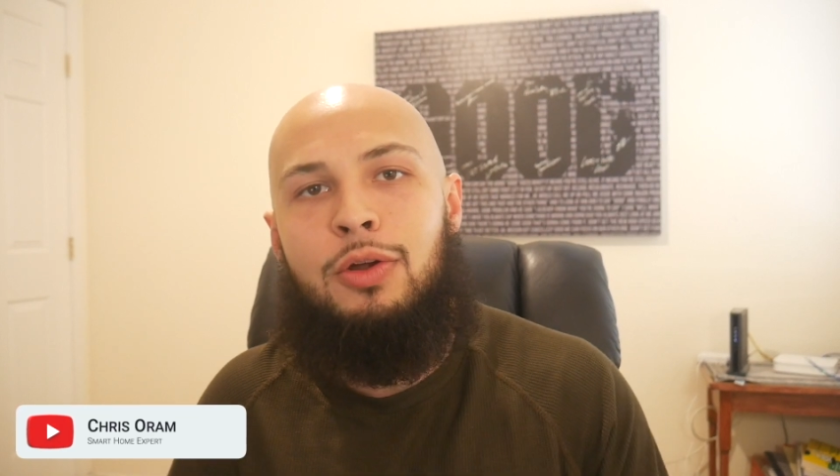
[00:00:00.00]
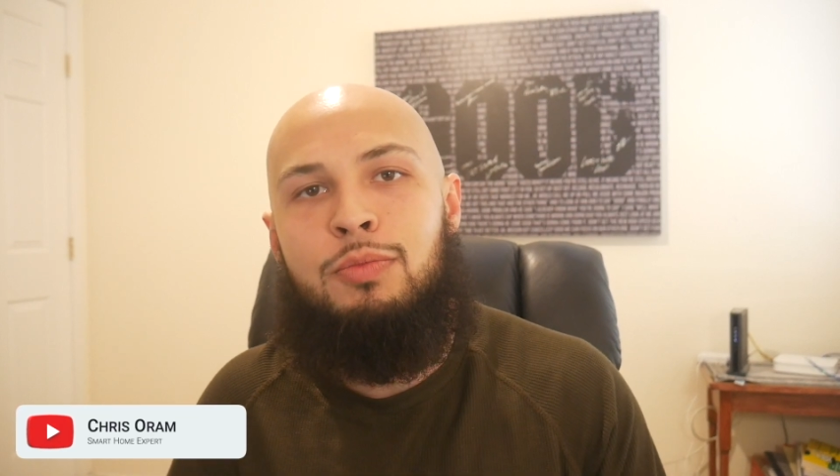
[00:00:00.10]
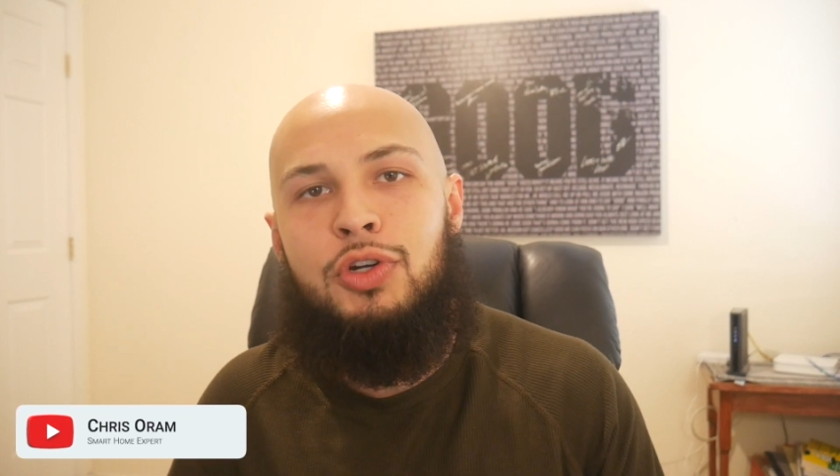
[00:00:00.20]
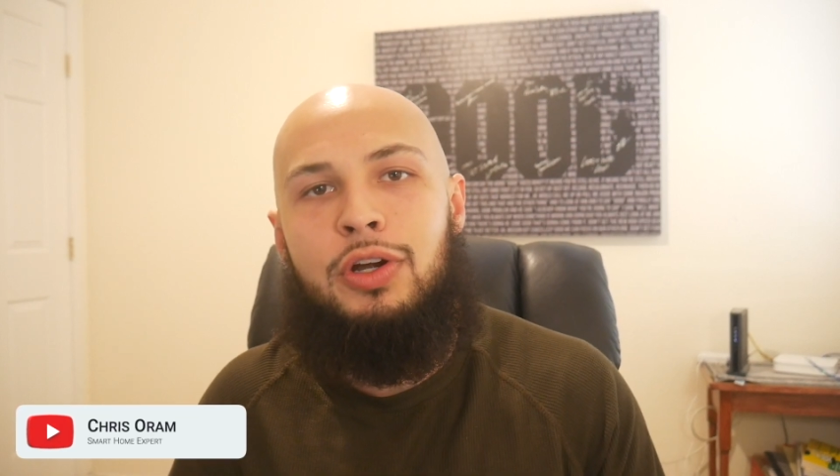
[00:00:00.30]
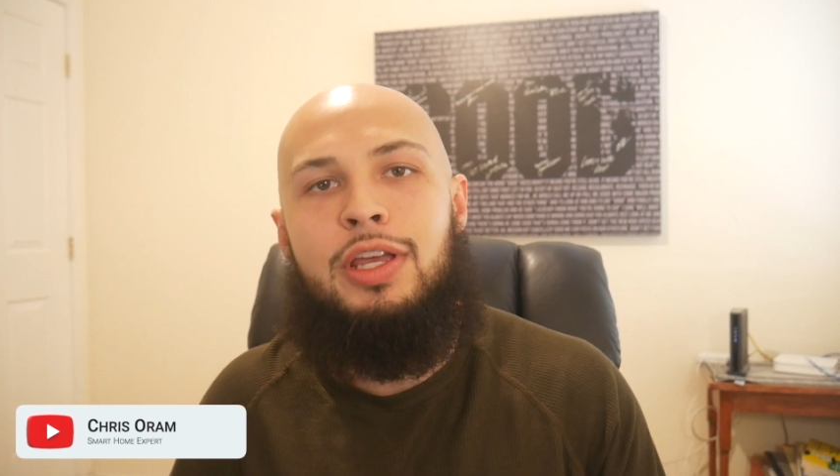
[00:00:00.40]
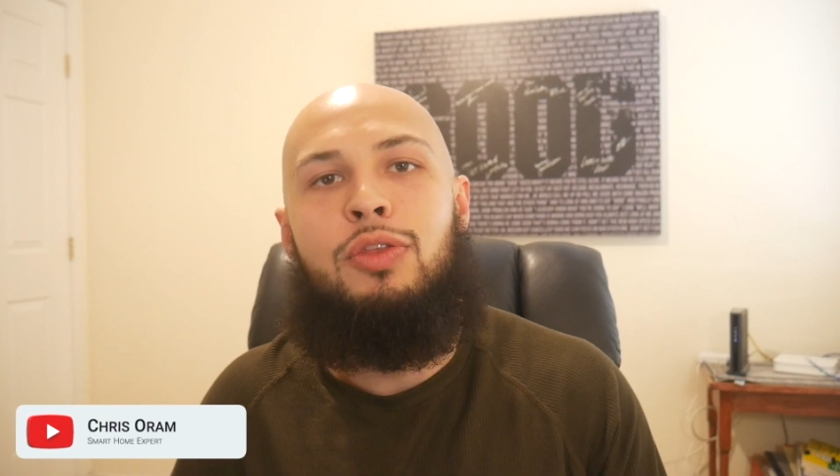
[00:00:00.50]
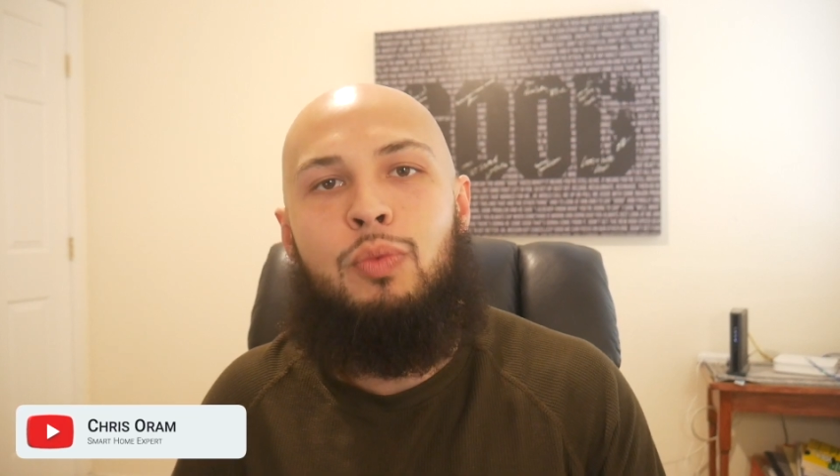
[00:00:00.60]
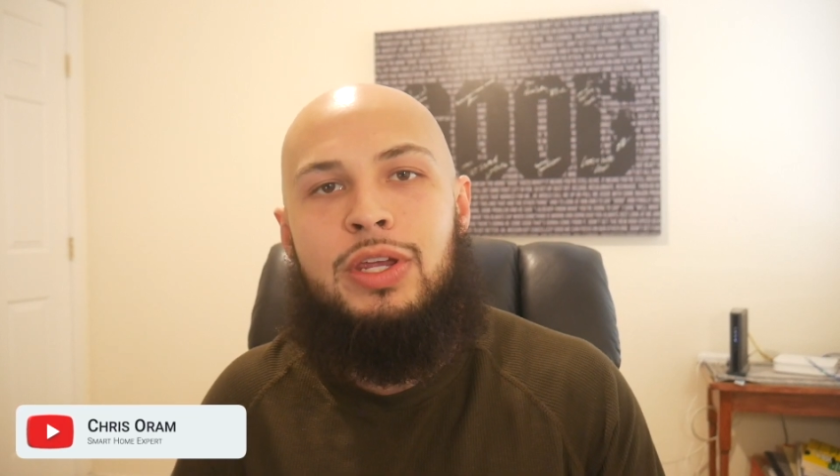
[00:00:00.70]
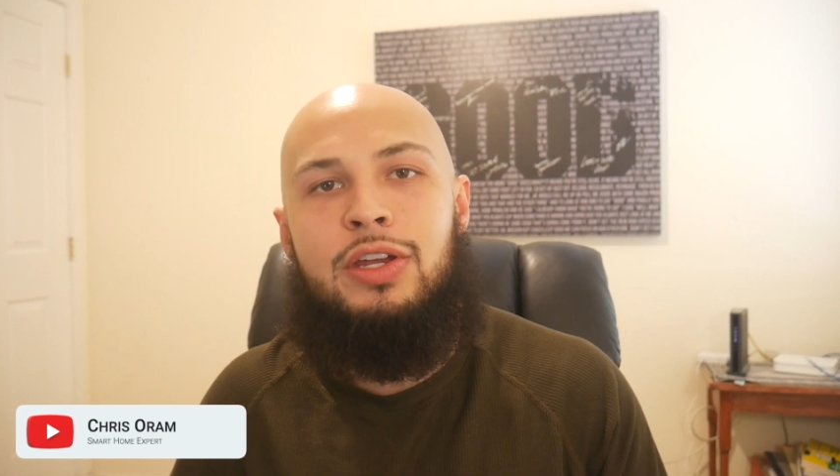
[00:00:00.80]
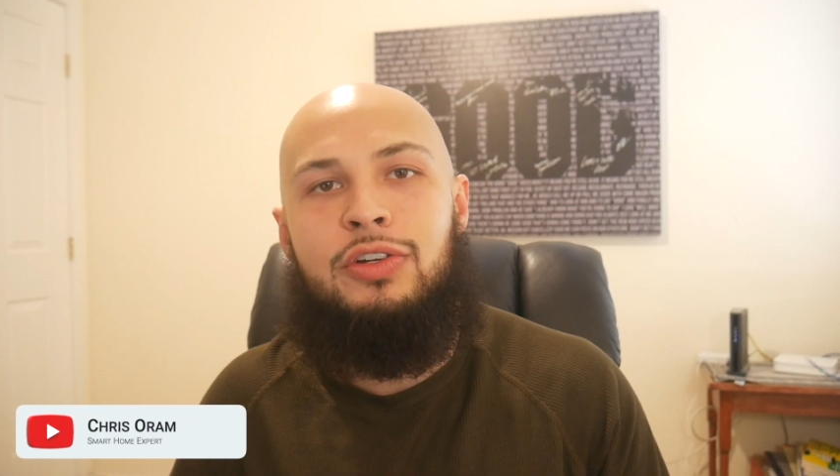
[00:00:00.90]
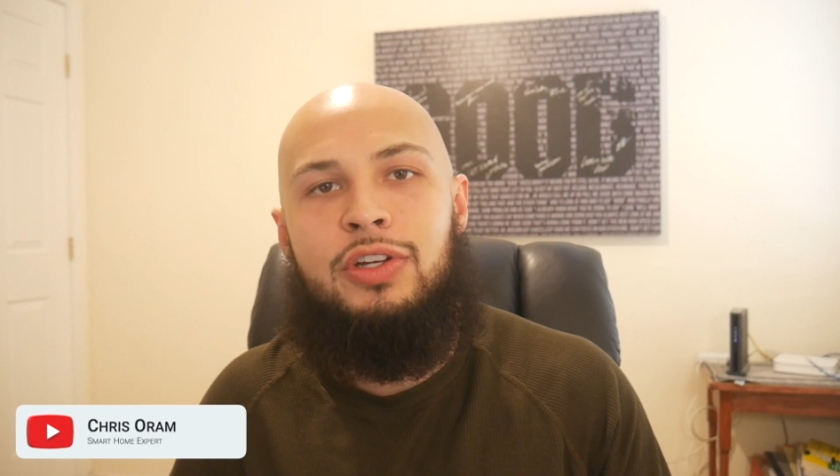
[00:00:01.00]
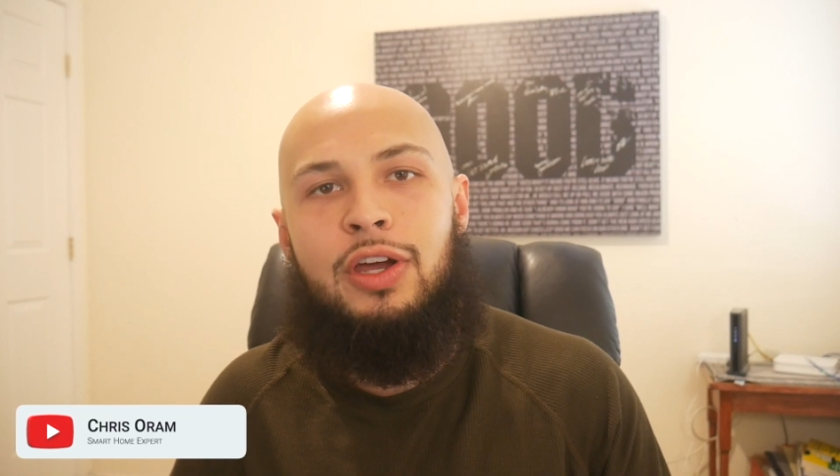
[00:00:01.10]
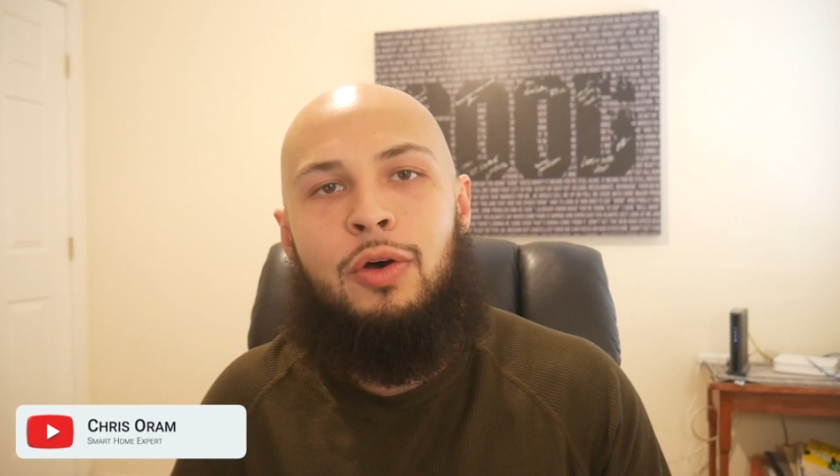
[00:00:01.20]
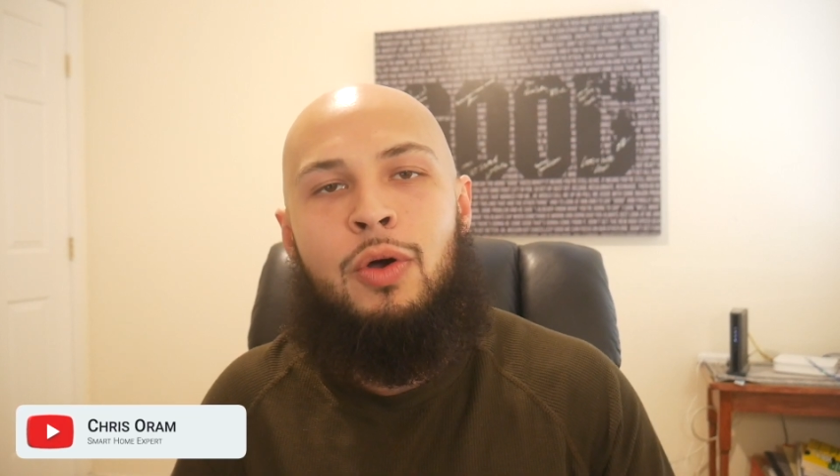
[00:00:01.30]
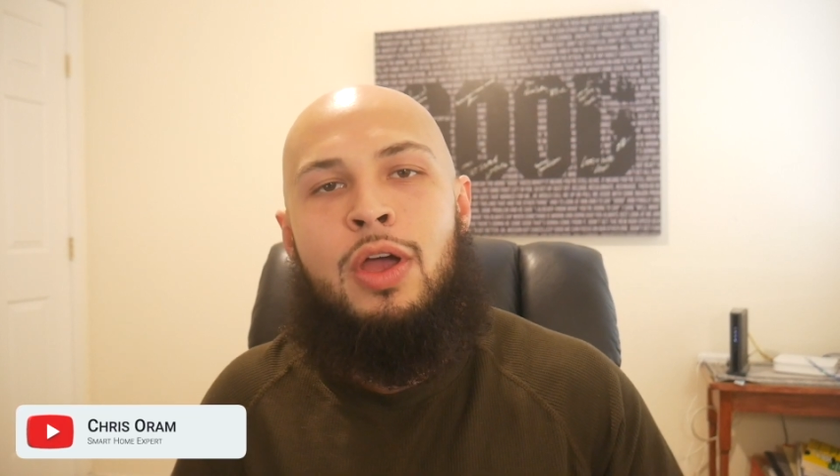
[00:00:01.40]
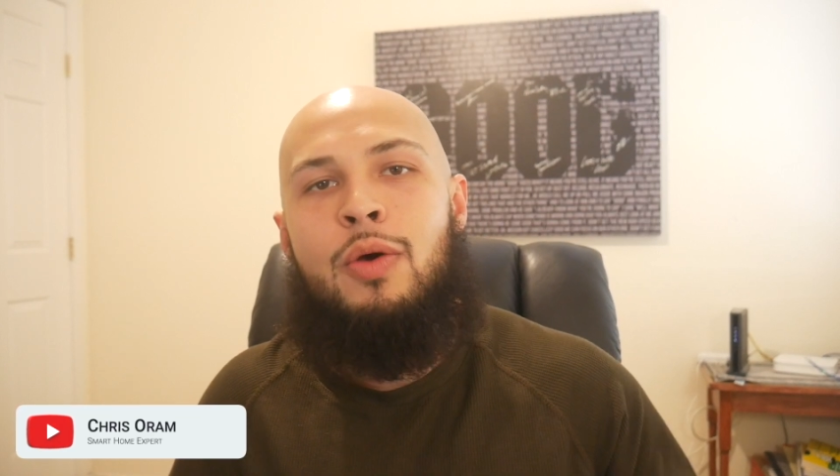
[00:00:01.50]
home journey three years ago